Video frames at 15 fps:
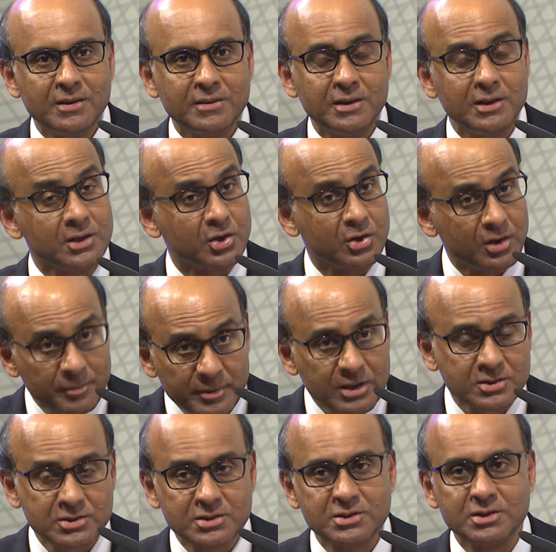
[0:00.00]
The
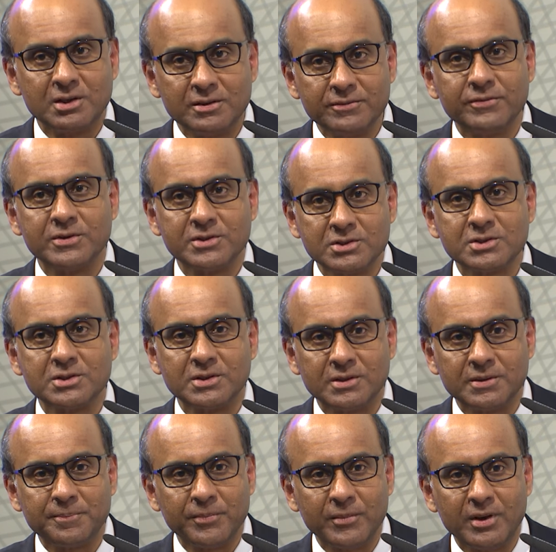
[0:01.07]
economics itself is,
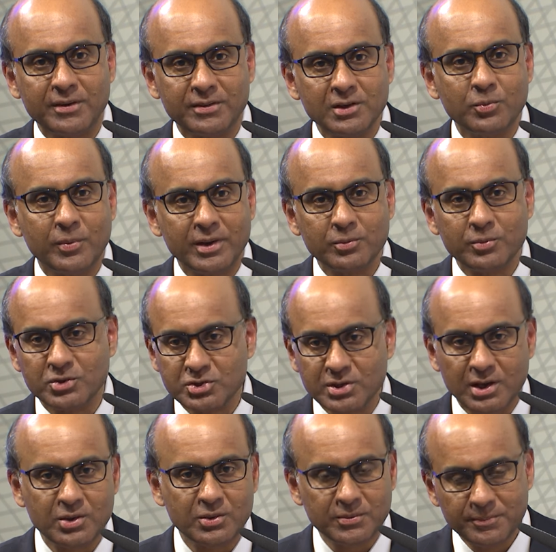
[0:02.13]
I think, one which
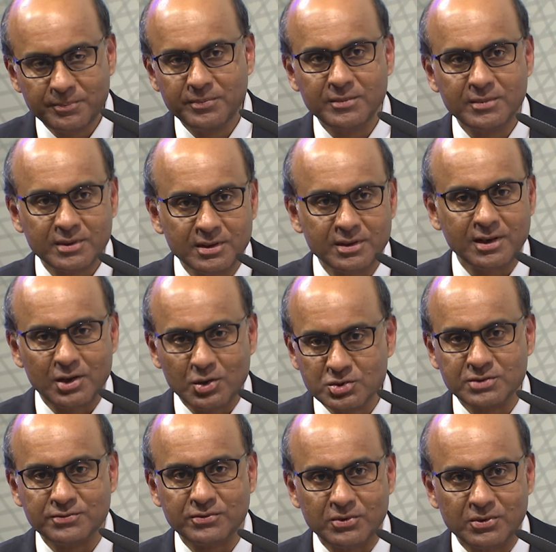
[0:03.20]
now
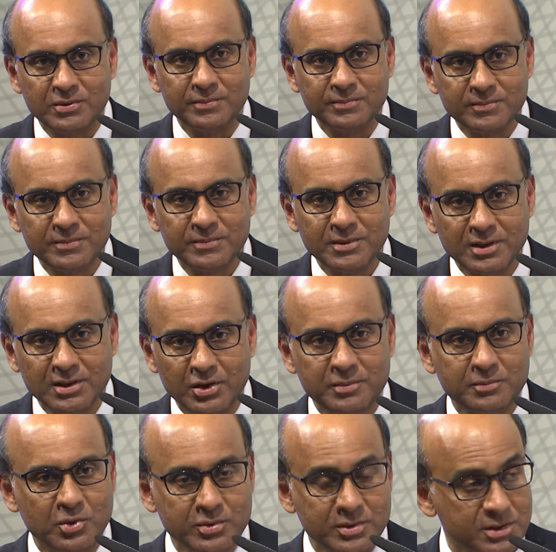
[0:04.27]
allows for a lot
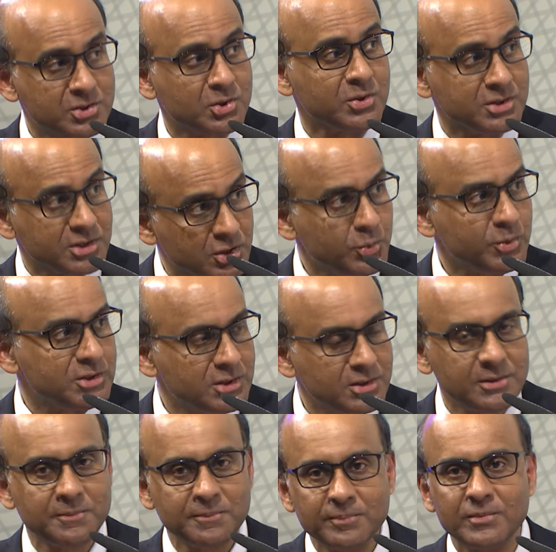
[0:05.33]
more
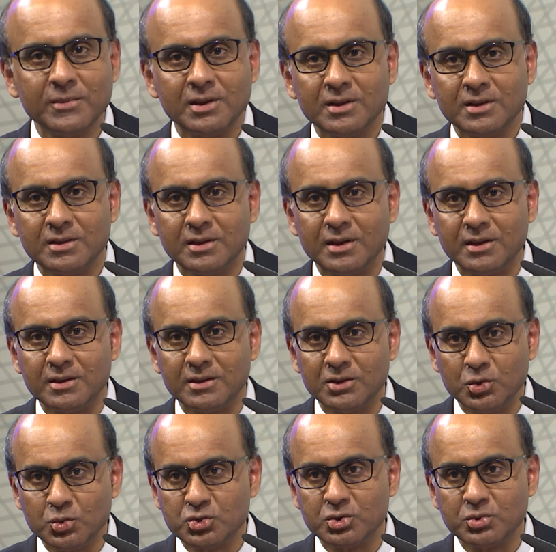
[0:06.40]
discontinuity than
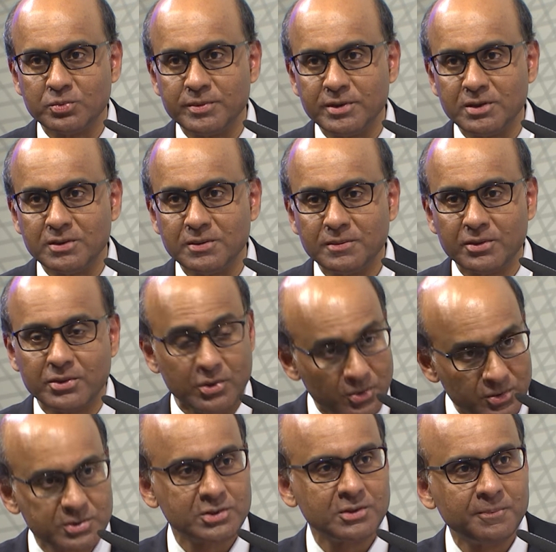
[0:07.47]
used to be
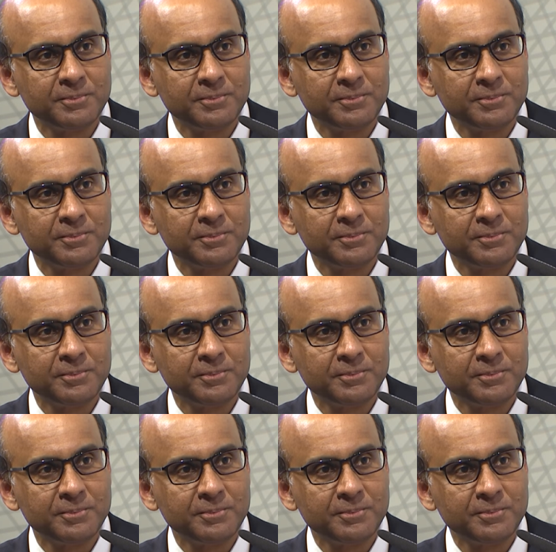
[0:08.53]
thought,